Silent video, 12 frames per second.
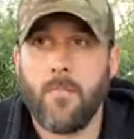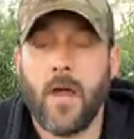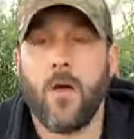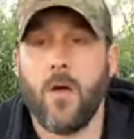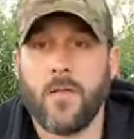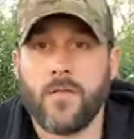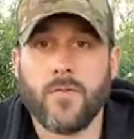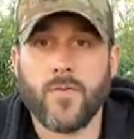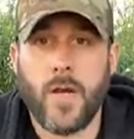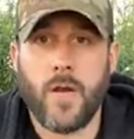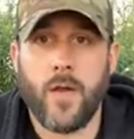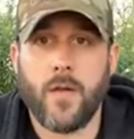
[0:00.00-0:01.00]
my odds of
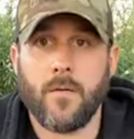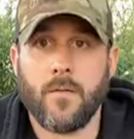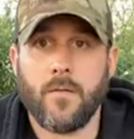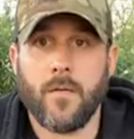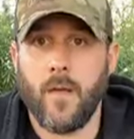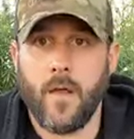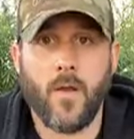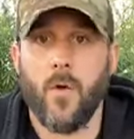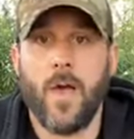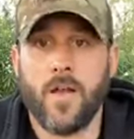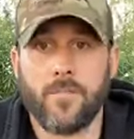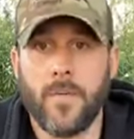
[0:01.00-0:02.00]
drowning
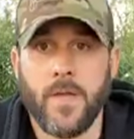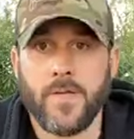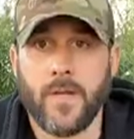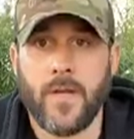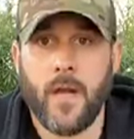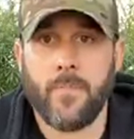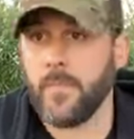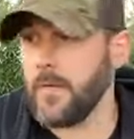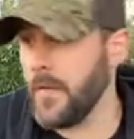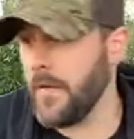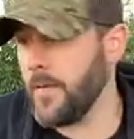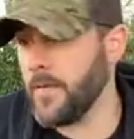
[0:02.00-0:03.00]
go exponentially up.
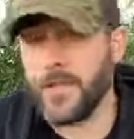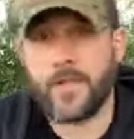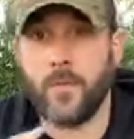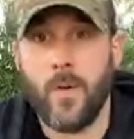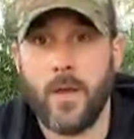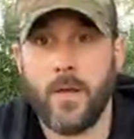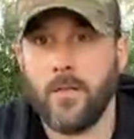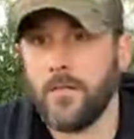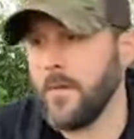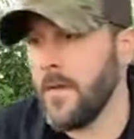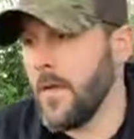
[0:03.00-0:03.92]
It, it's just the way it is.